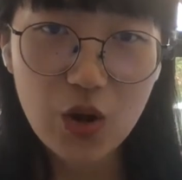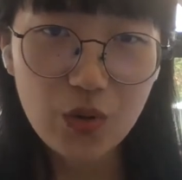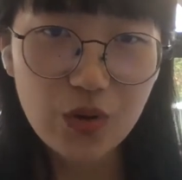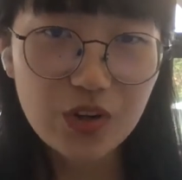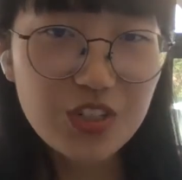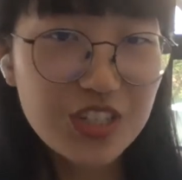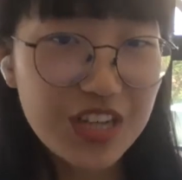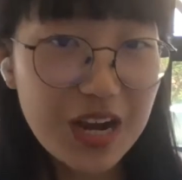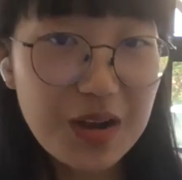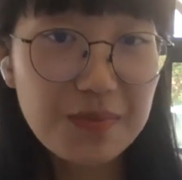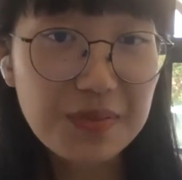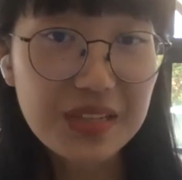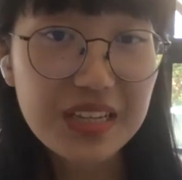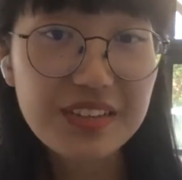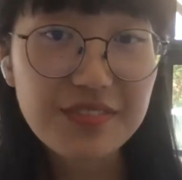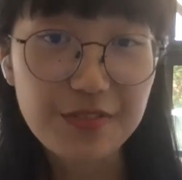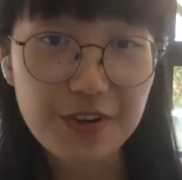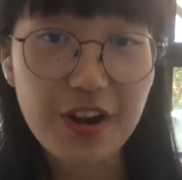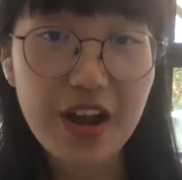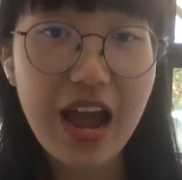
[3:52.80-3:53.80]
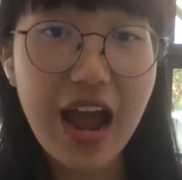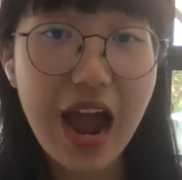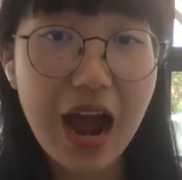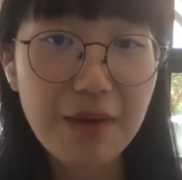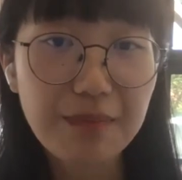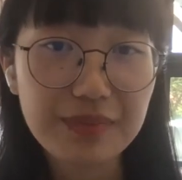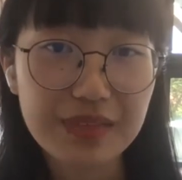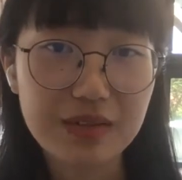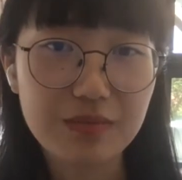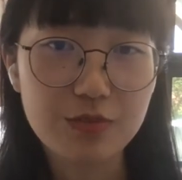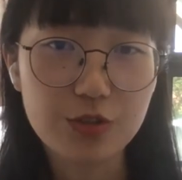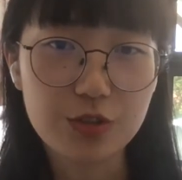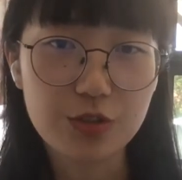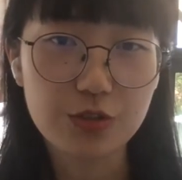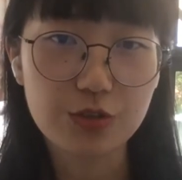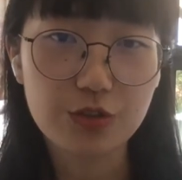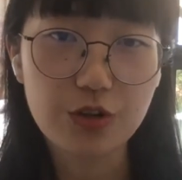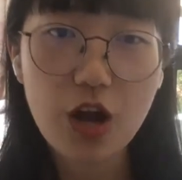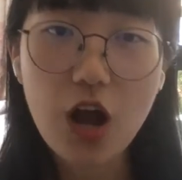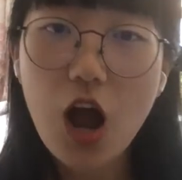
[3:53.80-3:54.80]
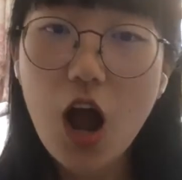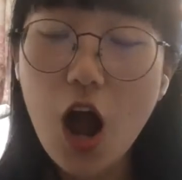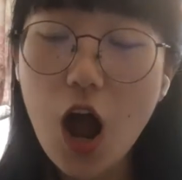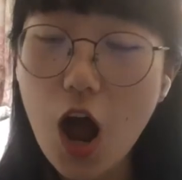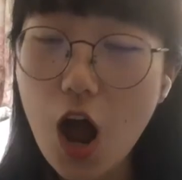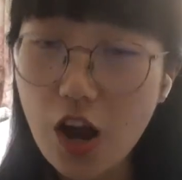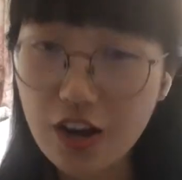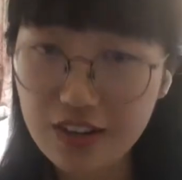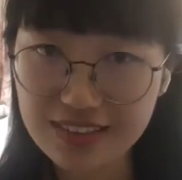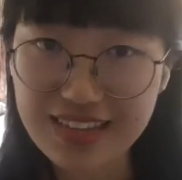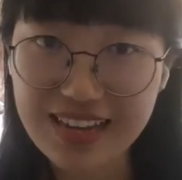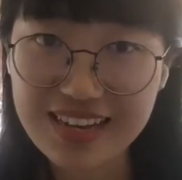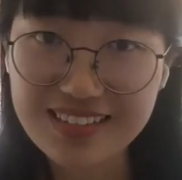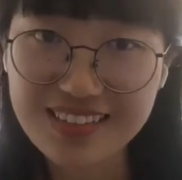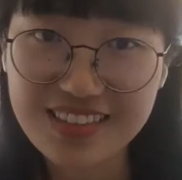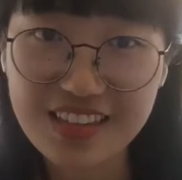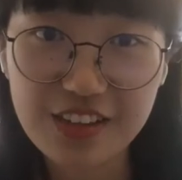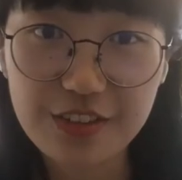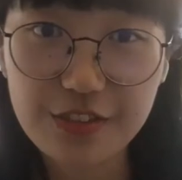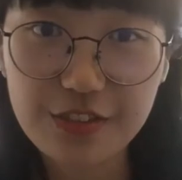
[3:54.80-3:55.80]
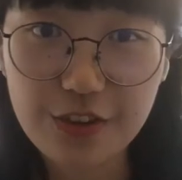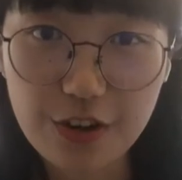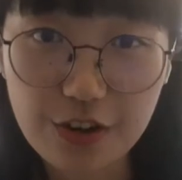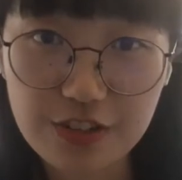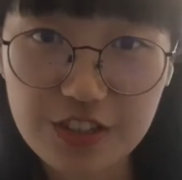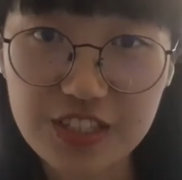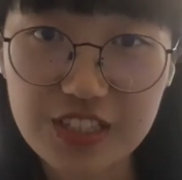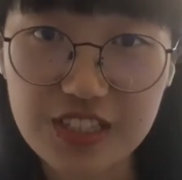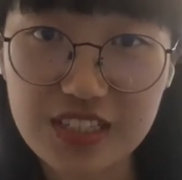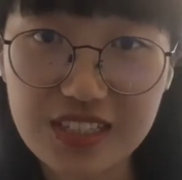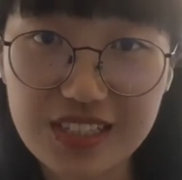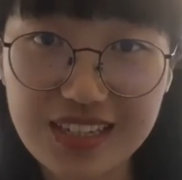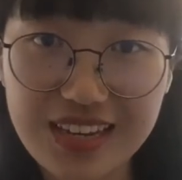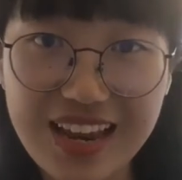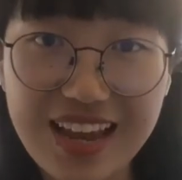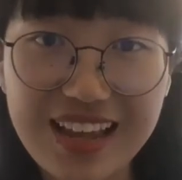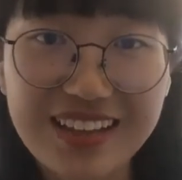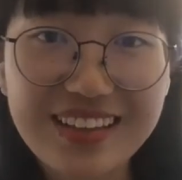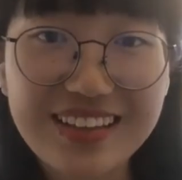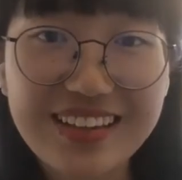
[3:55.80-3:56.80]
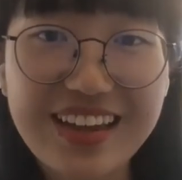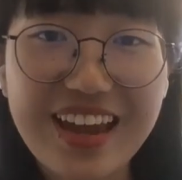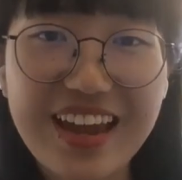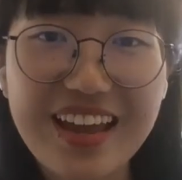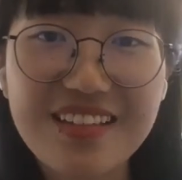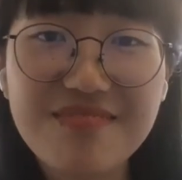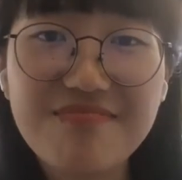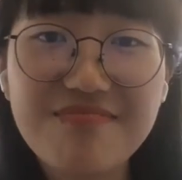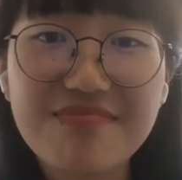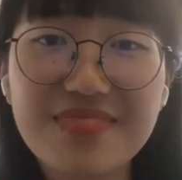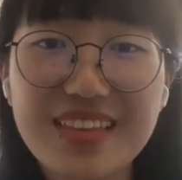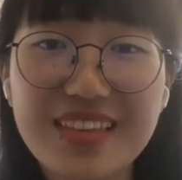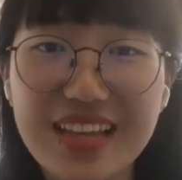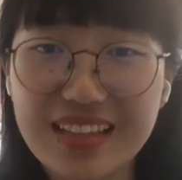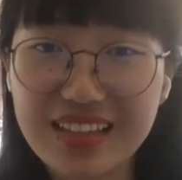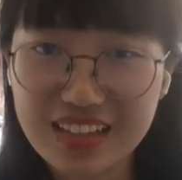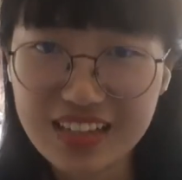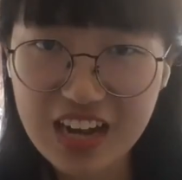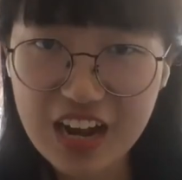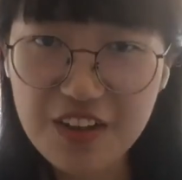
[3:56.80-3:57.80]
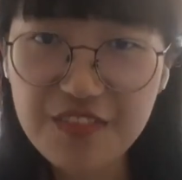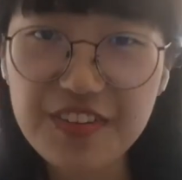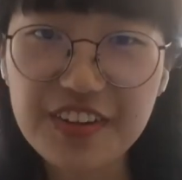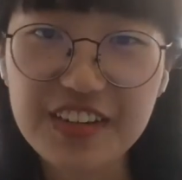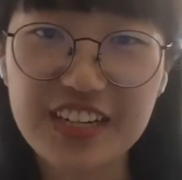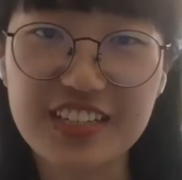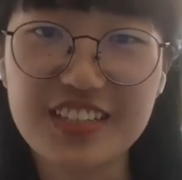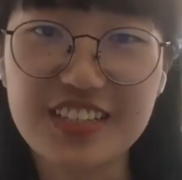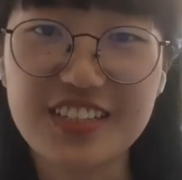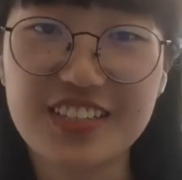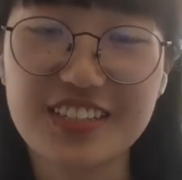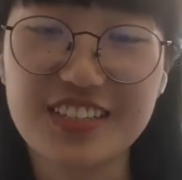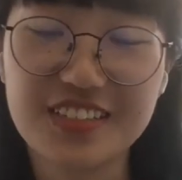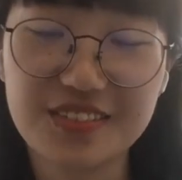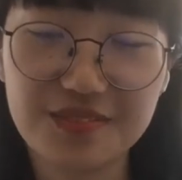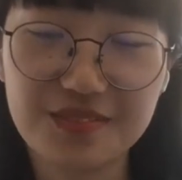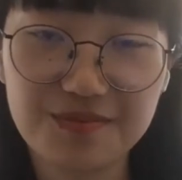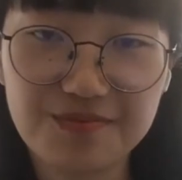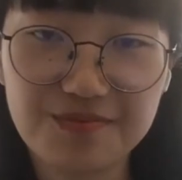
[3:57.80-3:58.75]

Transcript: which I believe will help them to organize their thoughts and gain that confidence.